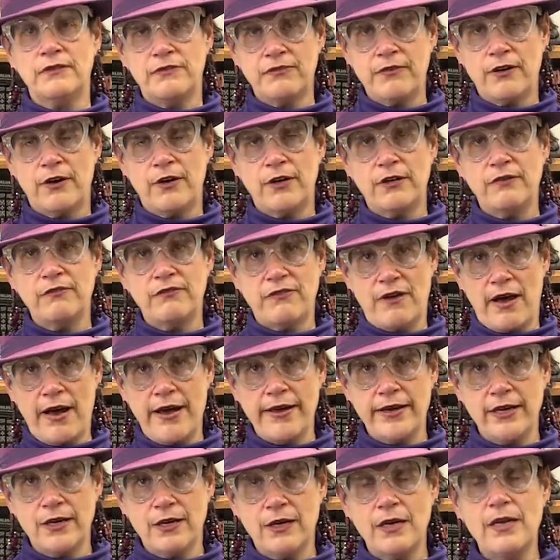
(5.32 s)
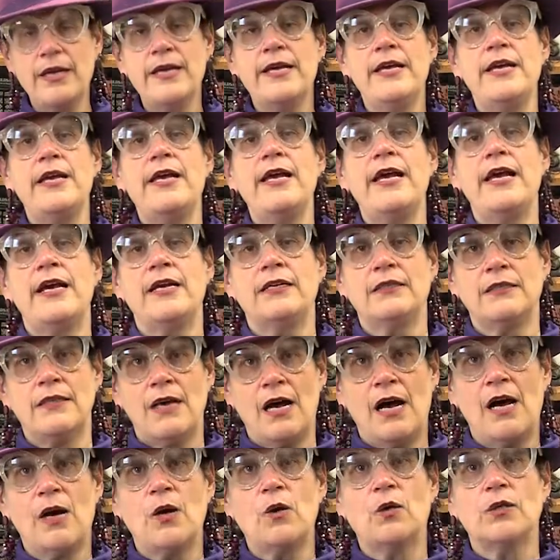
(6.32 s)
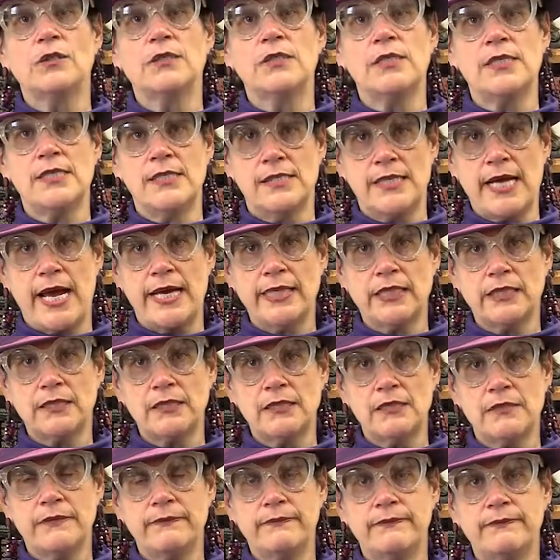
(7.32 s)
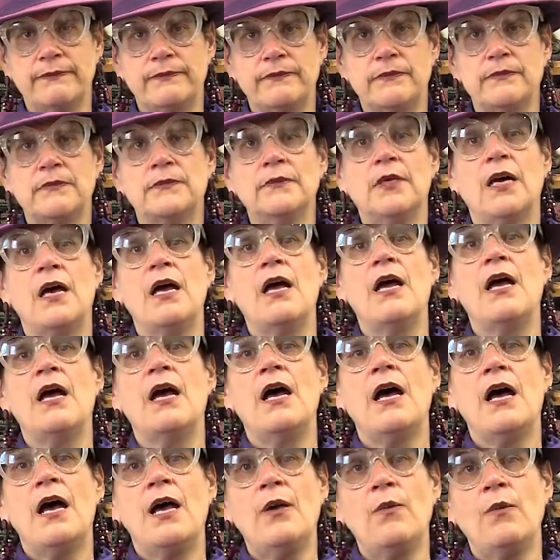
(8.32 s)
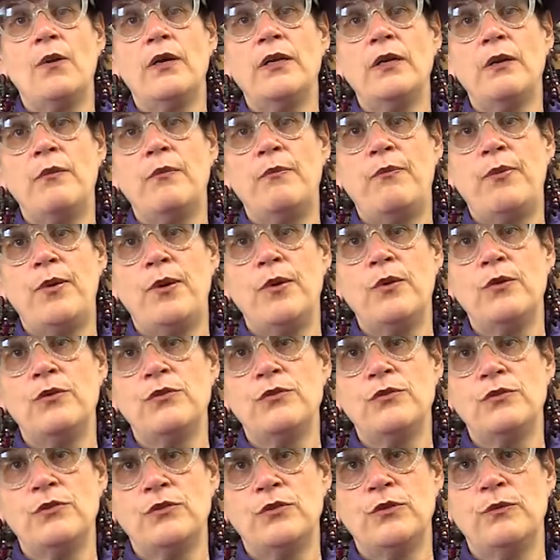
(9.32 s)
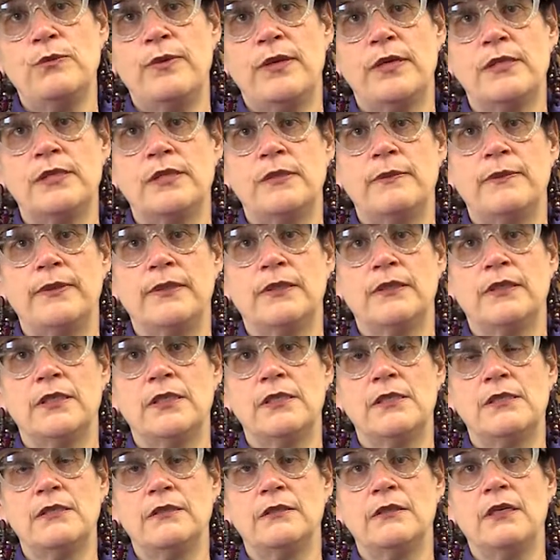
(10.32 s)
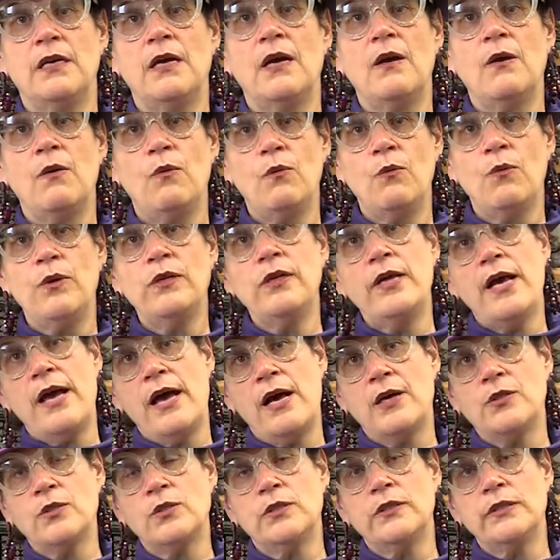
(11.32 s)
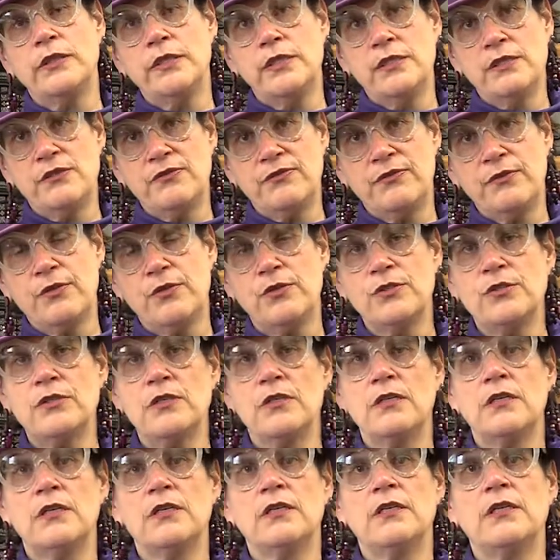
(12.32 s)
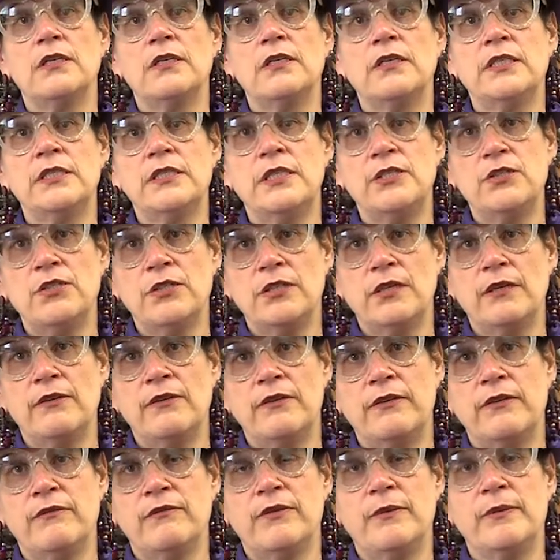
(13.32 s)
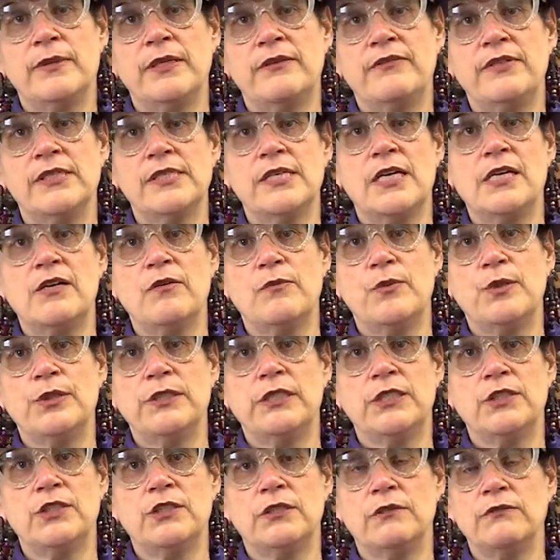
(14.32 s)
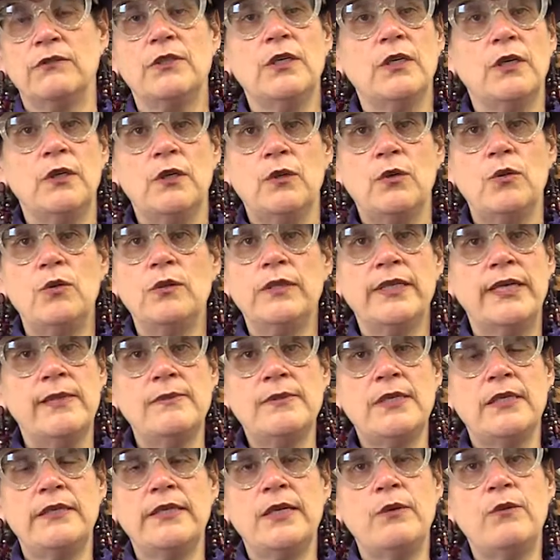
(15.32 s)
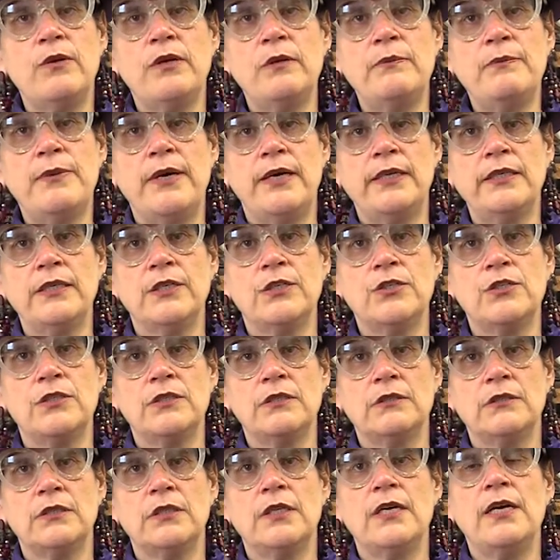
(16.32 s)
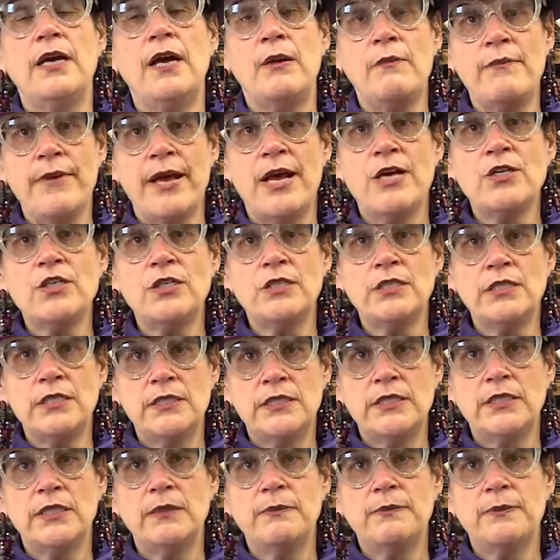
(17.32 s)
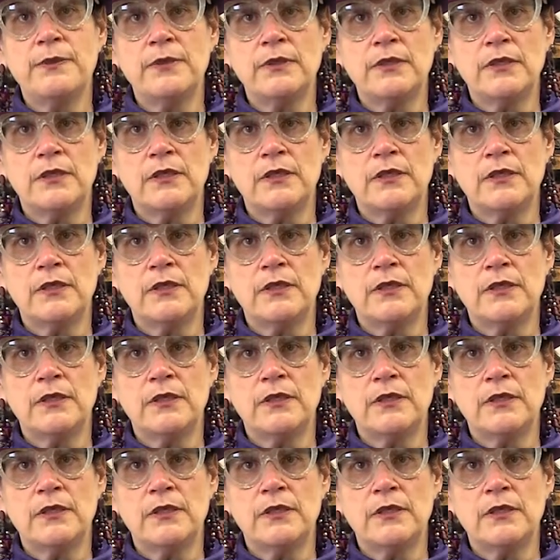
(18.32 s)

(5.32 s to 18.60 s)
a far and fire, and Aharon's silence? I want to pose two possibilities. One actually is first the teaching of the Rav Levi Yitzchak Oberditchev, who claims that they weren't punished. Imagine deep